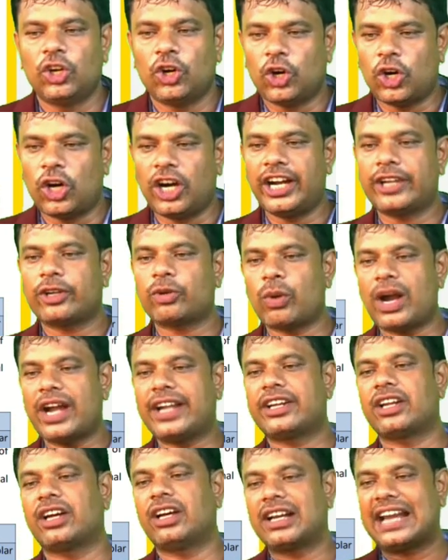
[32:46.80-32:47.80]
hot
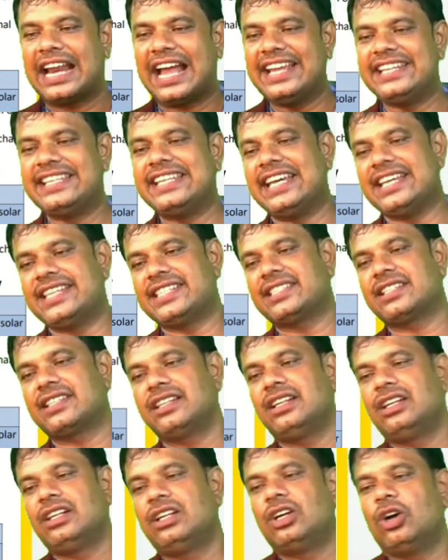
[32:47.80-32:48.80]
water rises
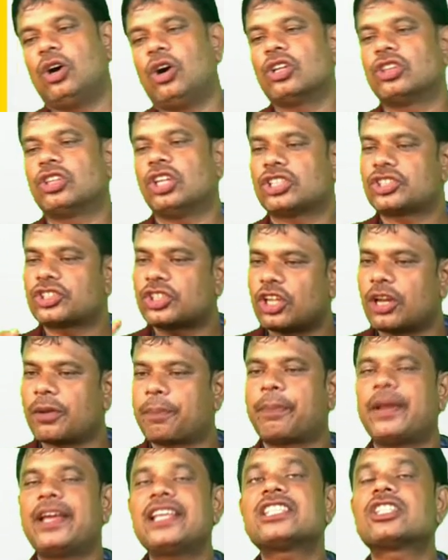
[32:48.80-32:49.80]
on the
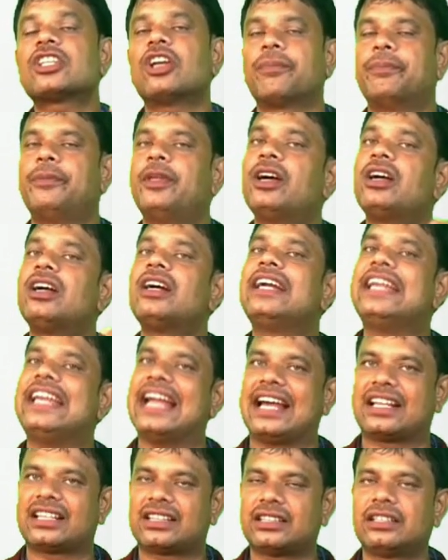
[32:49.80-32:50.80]
surface of the
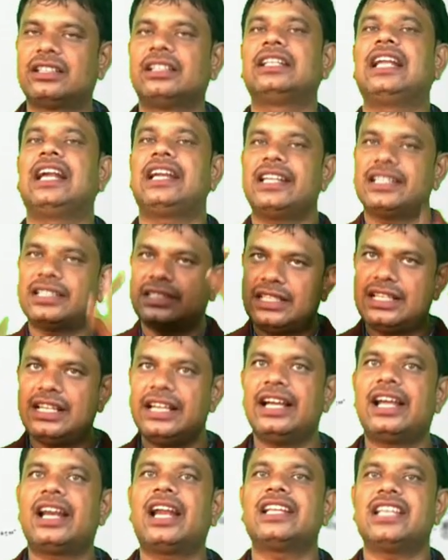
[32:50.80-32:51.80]
earth, that is
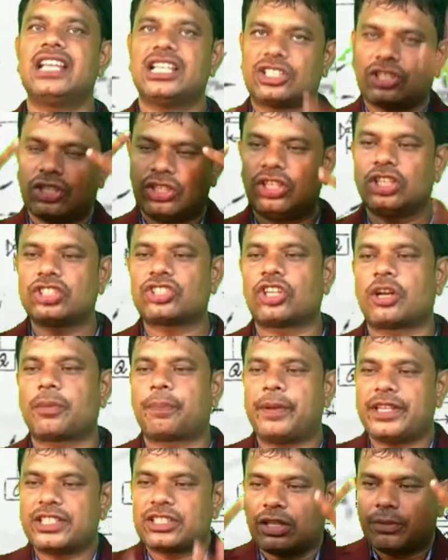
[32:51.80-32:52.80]
rises on the
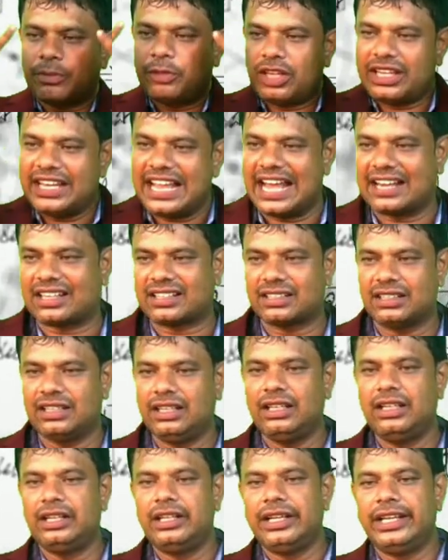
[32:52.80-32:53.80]
surface of the earth
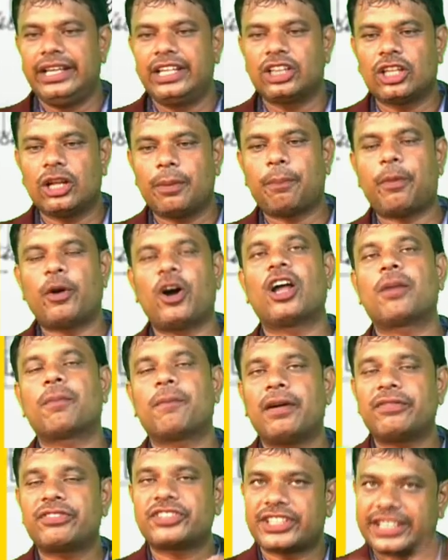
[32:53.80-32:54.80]
in the form
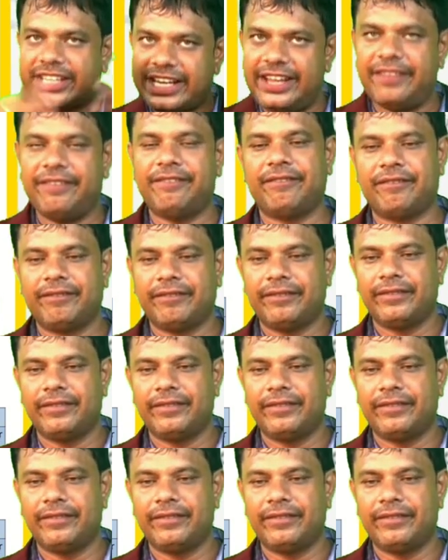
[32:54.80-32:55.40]
of steam.